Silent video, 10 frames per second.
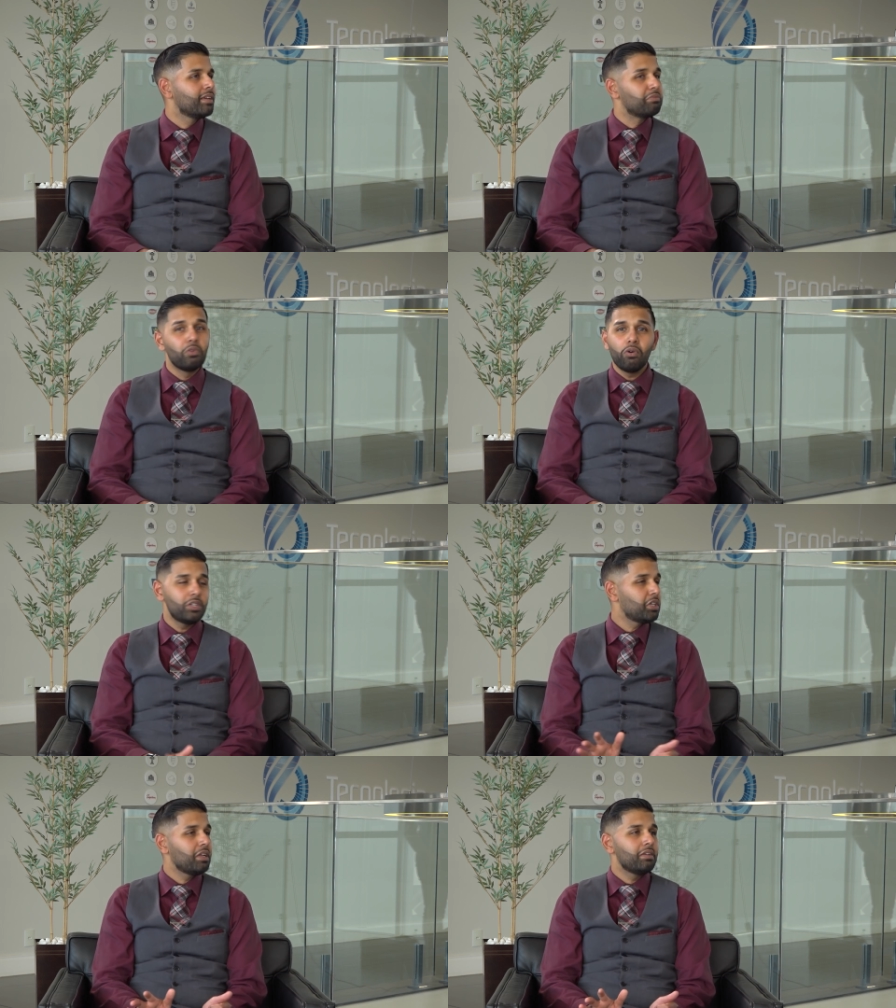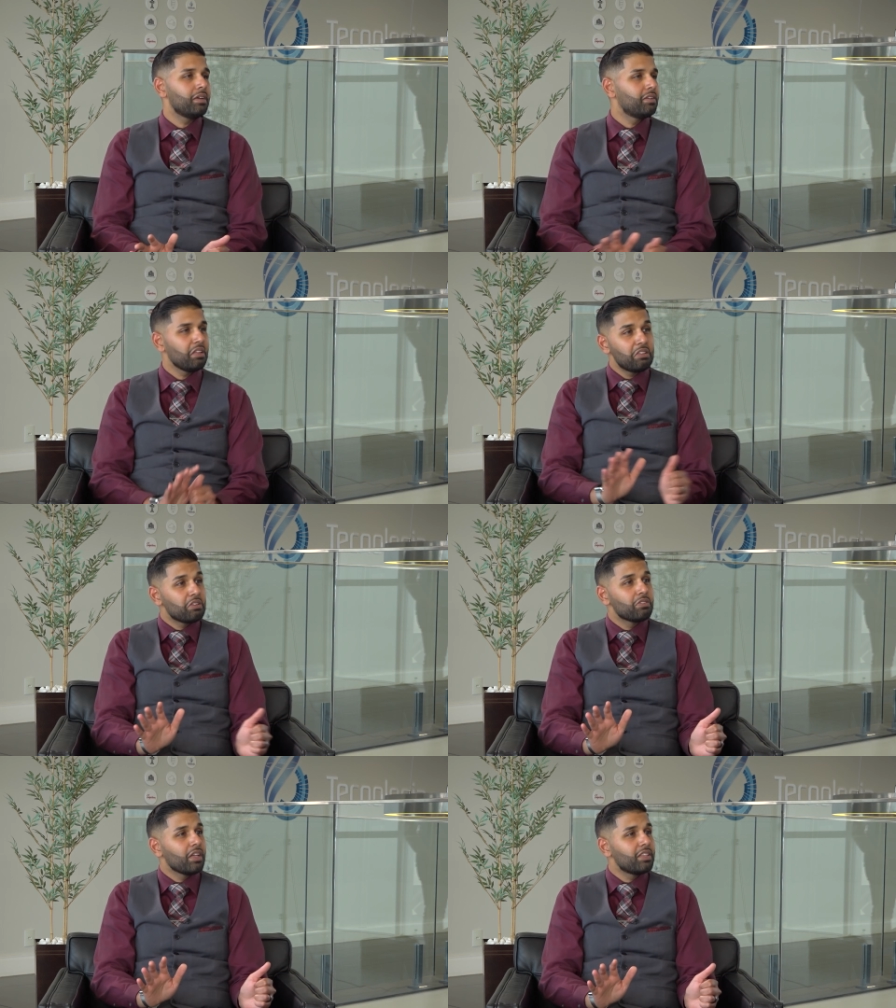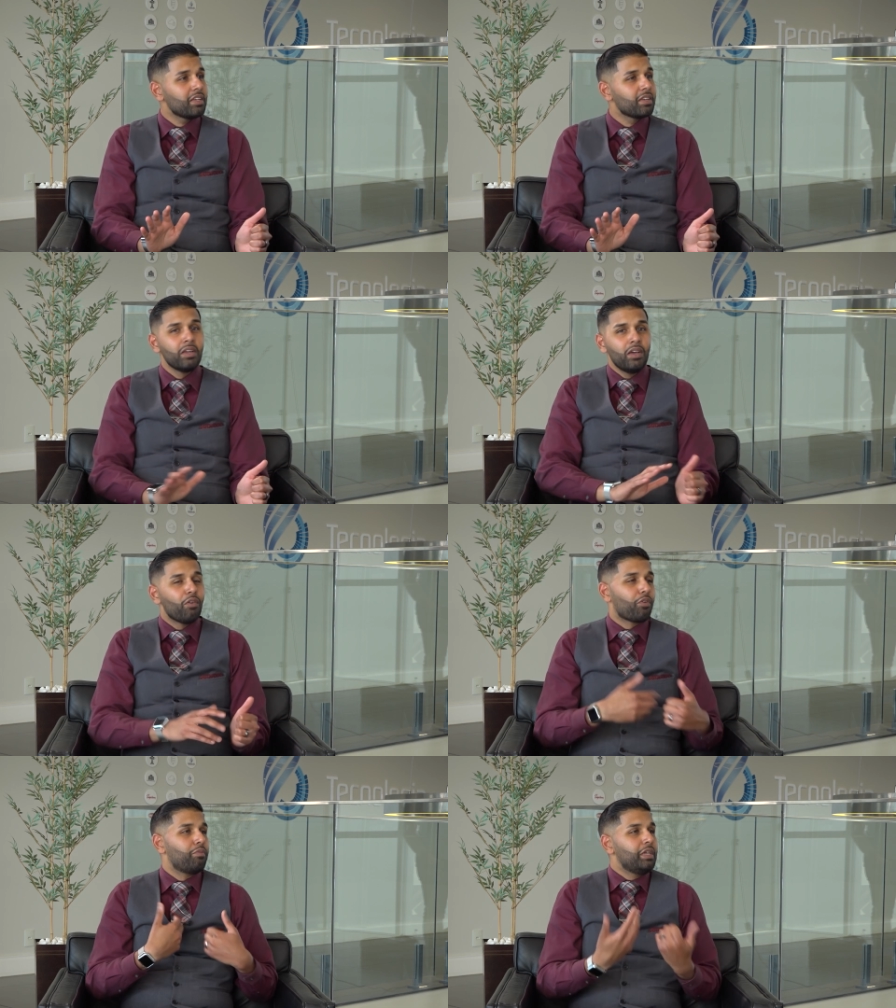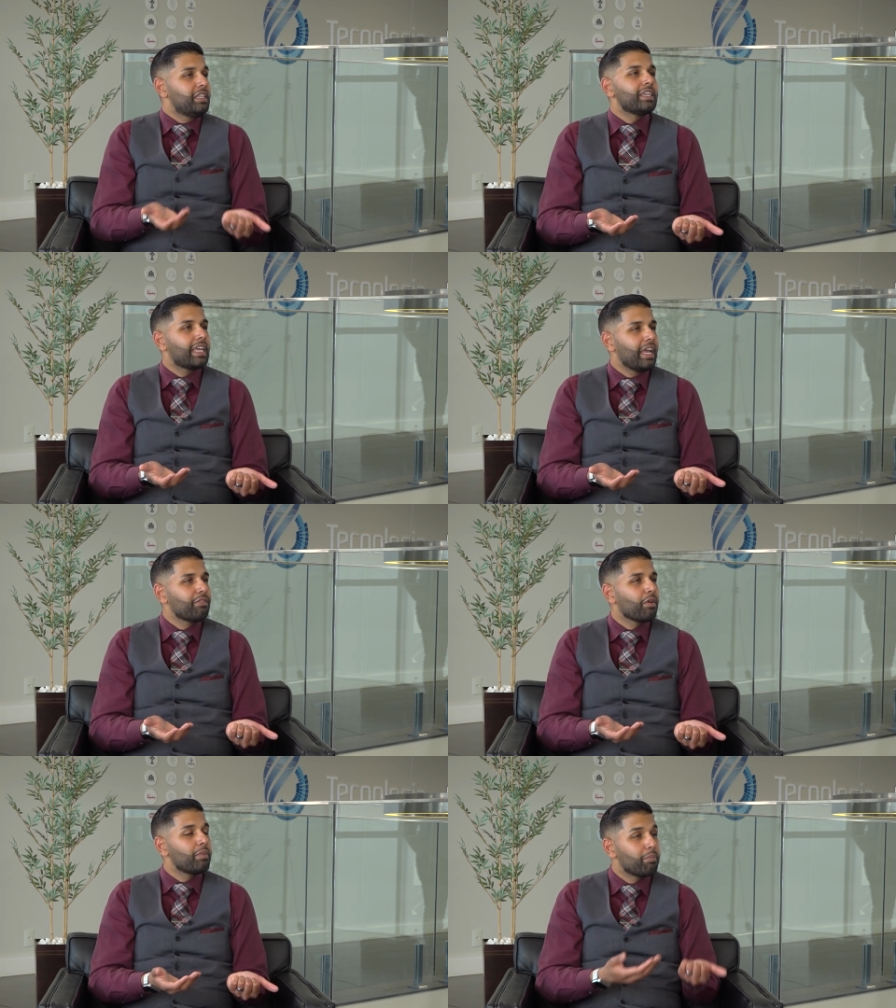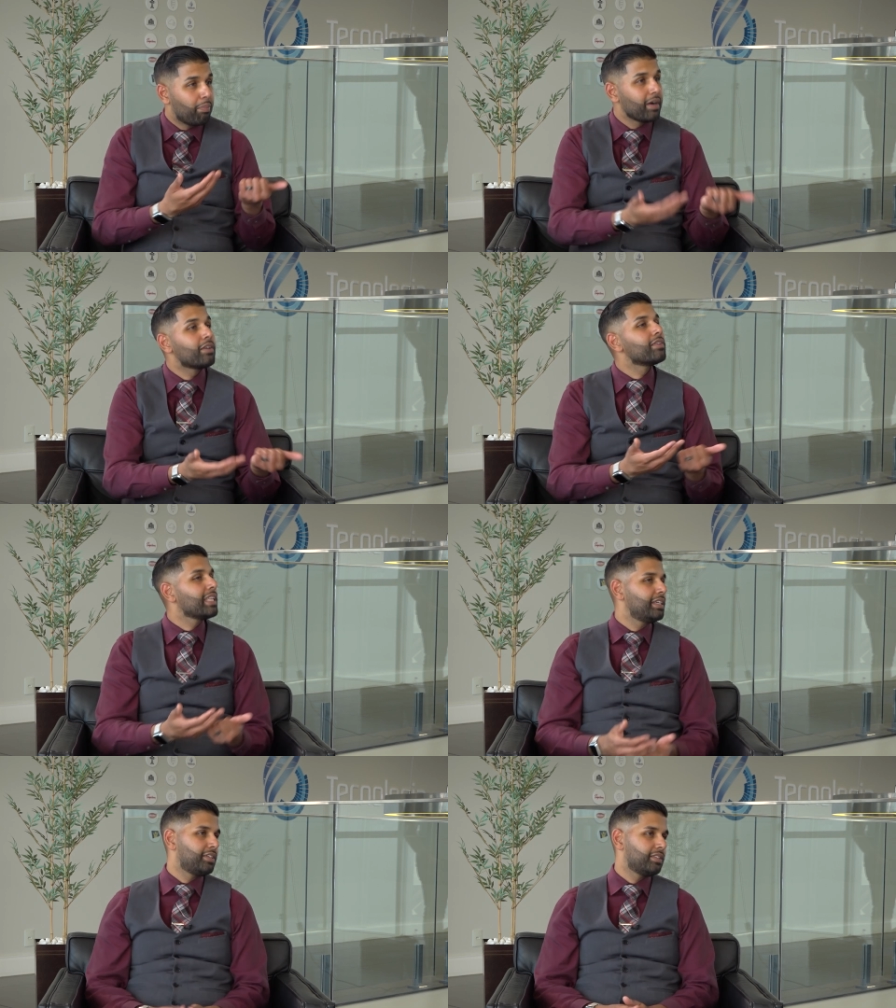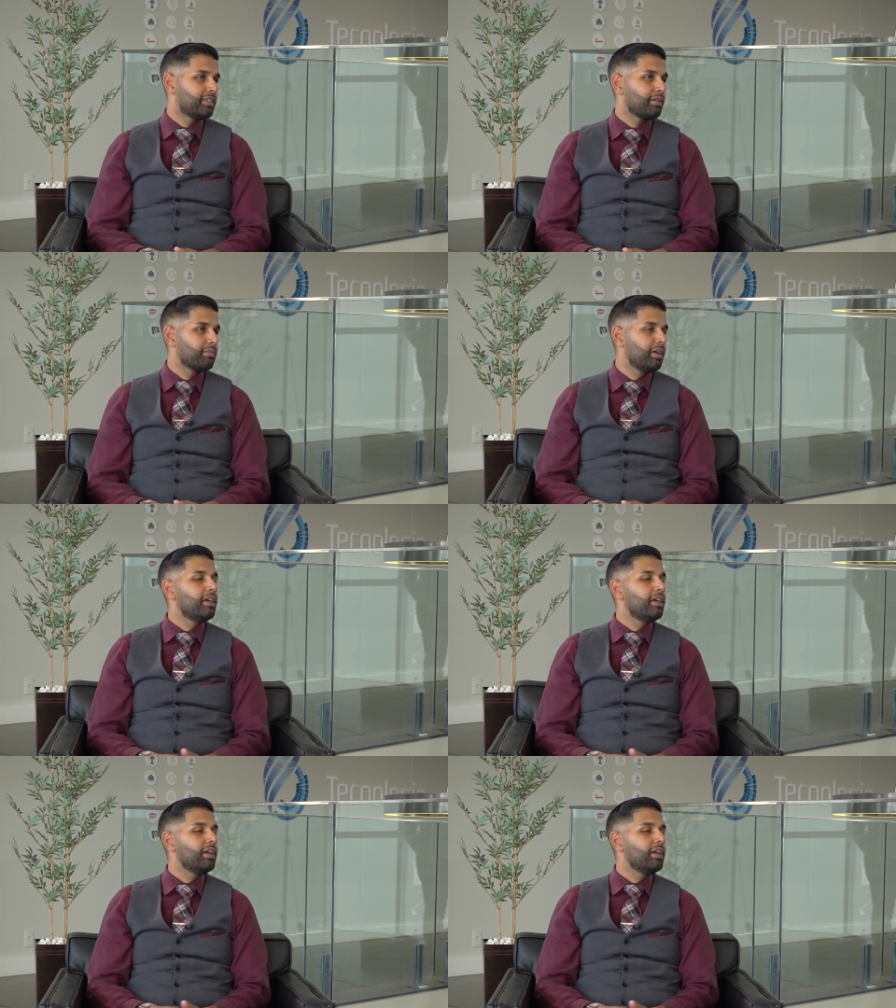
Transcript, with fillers: No agenda, nothing, nothing for me to gain from it but a relationship.